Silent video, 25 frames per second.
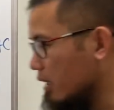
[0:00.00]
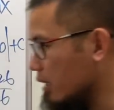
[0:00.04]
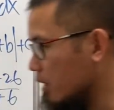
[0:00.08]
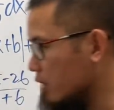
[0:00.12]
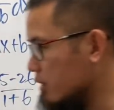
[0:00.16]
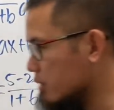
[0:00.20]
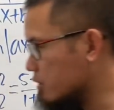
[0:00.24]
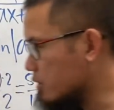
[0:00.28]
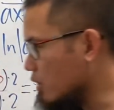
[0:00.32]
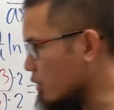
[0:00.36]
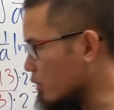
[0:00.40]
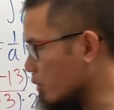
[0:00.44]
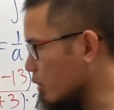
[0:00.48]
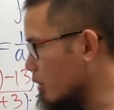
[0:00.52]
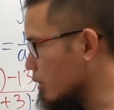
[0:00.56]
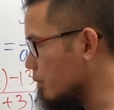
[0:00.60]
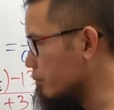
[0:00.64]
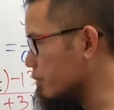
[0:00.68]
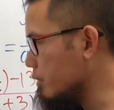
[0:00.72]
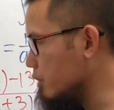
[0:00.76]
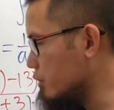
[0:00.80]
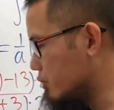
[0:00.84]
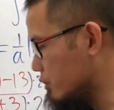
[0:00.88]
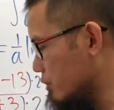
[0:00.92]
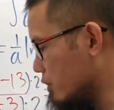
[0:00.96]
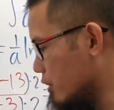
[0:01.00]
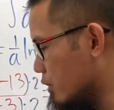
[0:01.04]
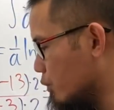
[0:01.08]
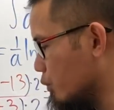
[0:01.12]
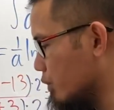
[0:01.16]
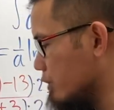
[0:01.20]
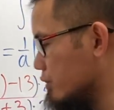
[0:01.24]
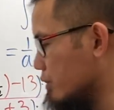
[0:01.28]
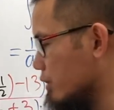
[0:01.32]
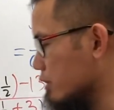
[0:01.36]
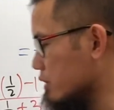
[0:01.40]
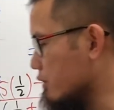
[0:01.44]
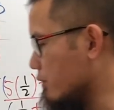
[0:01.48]
So be sure we
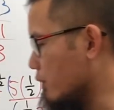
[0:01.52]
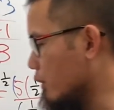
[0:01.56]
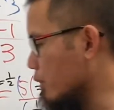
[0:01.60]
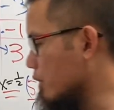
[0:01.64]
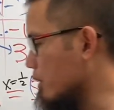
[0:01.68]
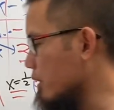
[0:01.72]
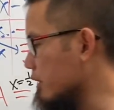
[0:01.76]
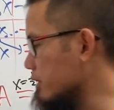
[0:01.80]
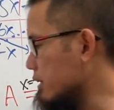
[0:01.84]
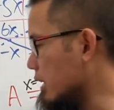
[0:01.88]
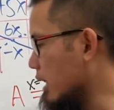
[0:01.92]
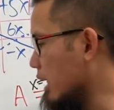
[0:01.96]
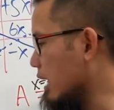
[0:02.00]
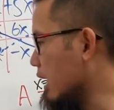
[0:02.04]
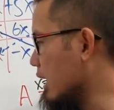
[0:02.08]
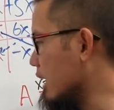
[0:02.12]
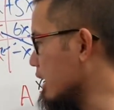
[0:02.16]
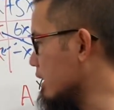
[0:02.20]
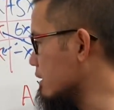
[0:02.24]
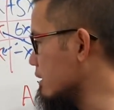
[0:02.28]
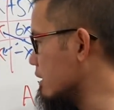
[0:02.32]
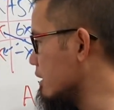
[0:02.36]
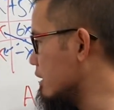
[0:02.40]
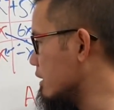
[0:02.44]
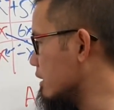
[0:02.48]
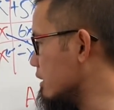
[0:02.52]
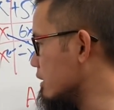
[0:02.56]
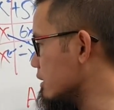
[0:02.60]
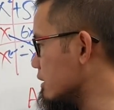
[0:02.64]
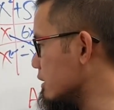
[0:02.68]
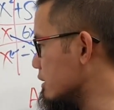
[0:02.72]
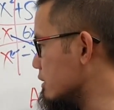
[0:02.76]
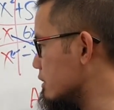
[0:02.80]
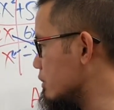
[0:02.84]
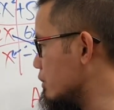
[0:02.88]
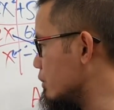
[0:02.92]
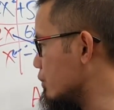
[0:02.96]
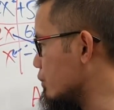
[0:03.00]
just focus on
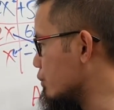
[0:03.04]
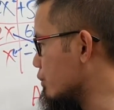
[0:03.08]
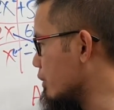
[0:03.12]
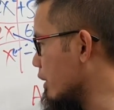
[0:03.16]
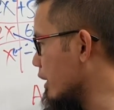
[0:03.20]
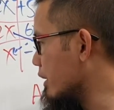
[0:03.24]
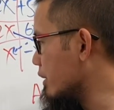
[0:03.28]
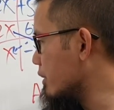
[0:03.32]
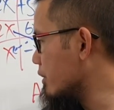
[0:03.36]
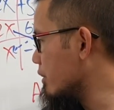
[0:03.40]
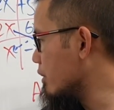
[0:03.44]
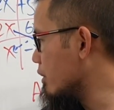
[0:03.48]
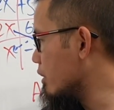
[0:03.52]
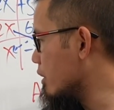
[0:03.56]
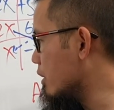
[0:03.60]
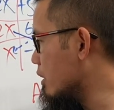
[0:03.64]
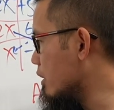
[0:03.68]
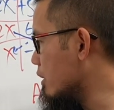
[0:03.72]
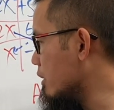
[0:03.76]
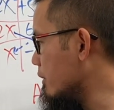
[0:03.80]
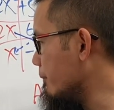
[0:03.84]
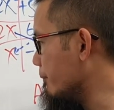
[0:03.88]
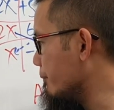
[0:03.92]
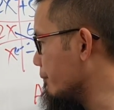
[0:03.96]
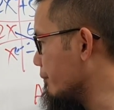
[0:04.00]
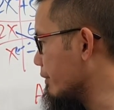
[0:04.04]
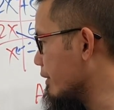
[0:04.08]
this 2 right here,